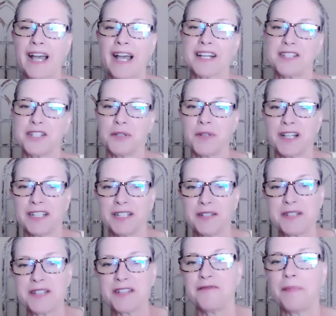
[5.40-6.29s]
back to
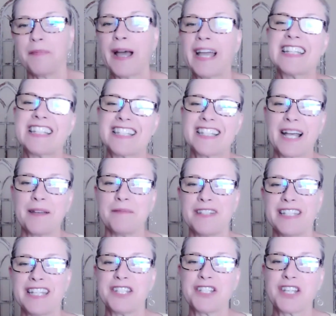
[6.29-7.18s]
Inclusive Bites. I'm
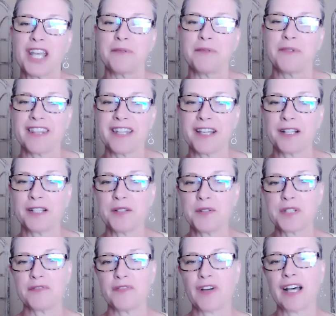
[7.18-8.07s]
DJ with
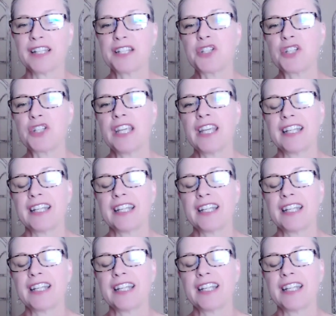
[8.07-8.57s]
Inclusivology,